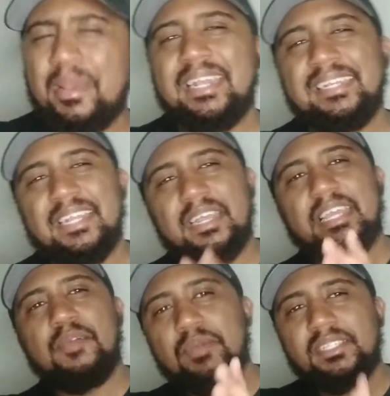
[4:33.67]
Man,
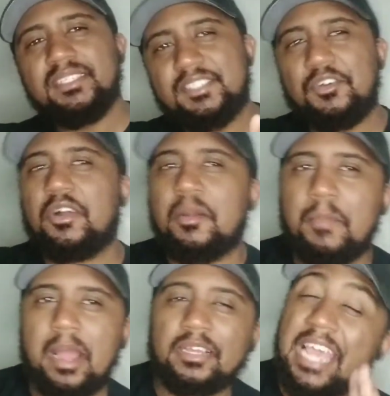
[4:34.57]
can we just talk
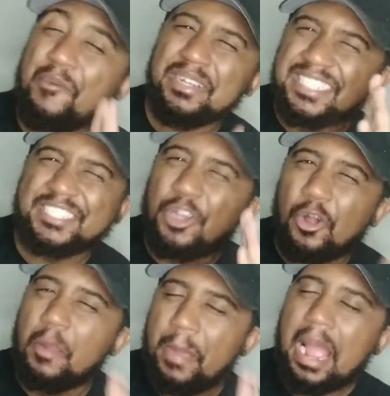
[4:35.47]
about
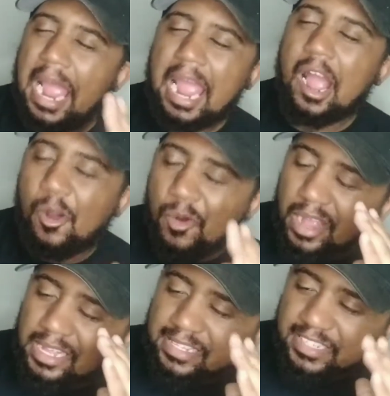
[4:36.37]

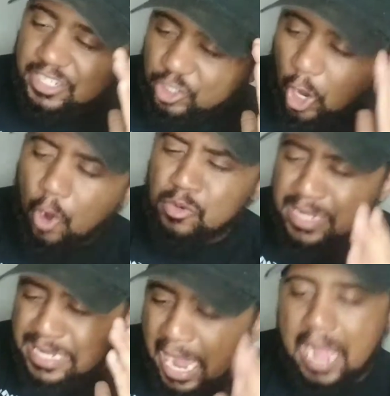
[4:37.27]
how the
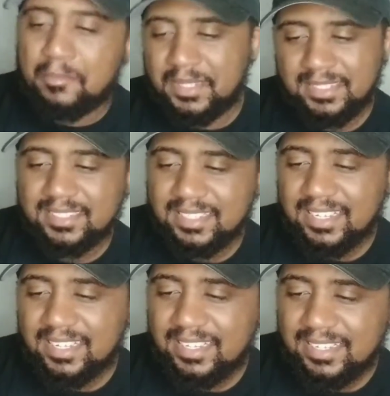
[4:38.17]
GOAT Yami
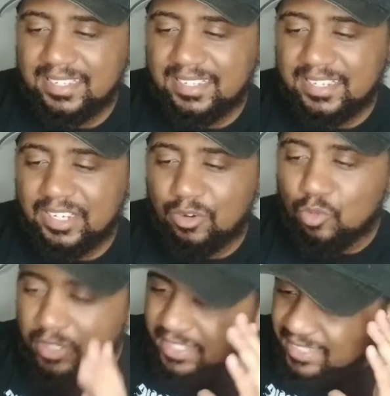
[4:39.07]

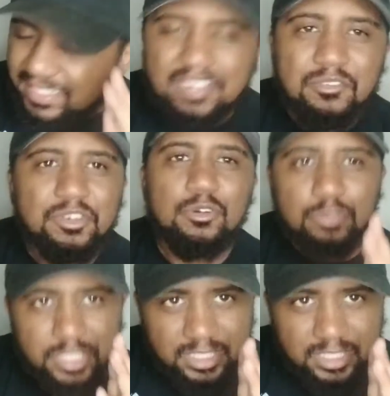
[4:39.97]
was still no